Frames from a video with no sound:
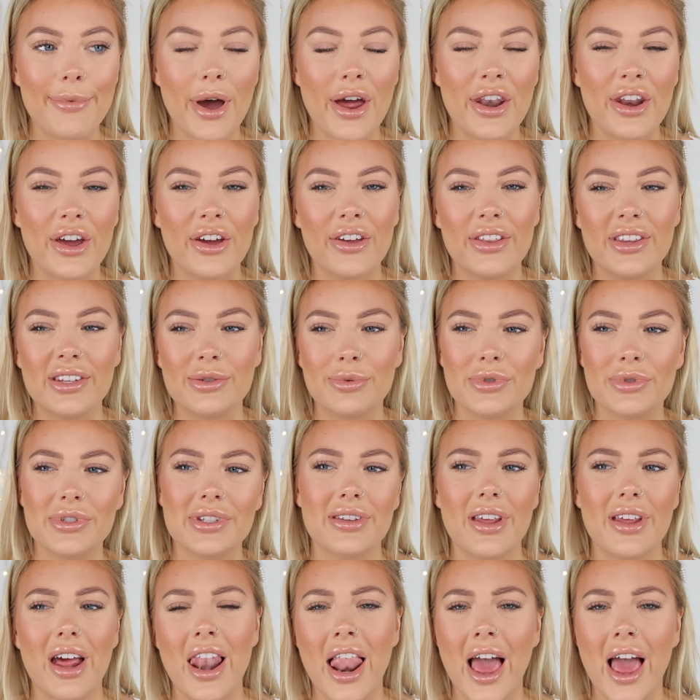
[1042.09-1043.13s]
I know this was
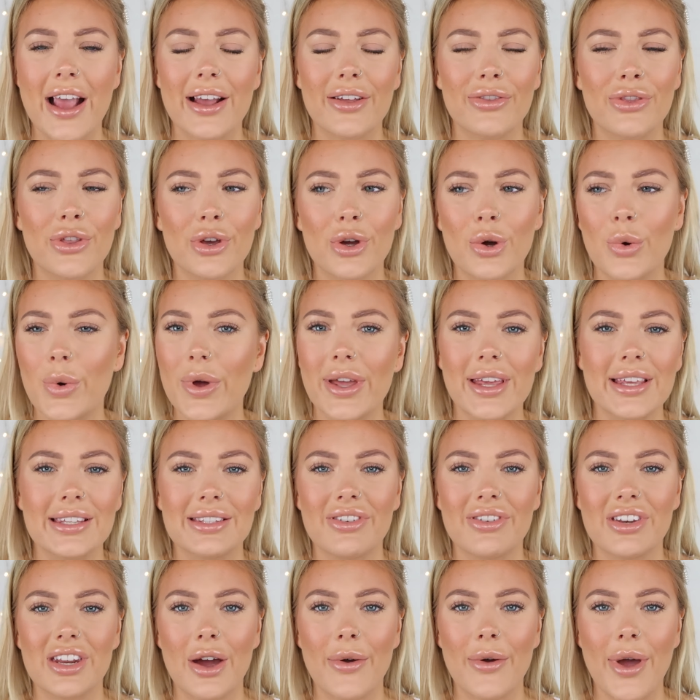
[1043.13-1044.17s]
like the quickest
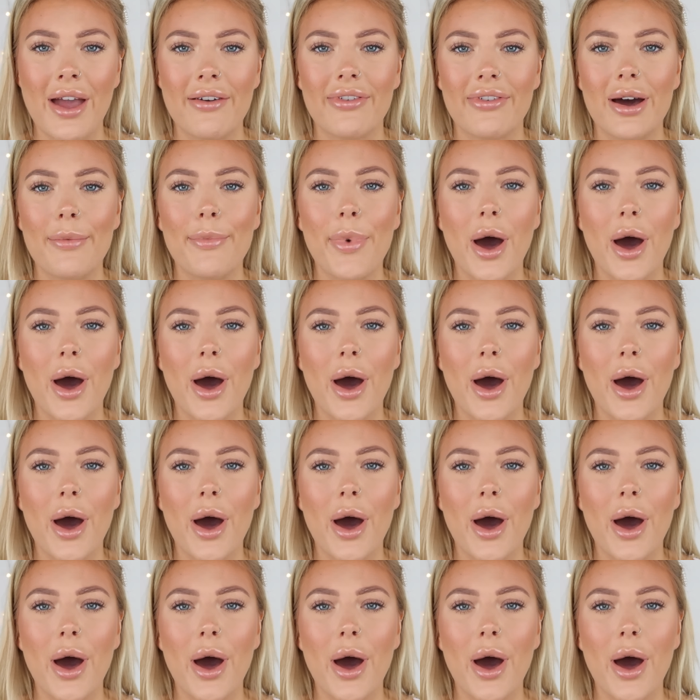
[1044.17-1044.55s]
video ever,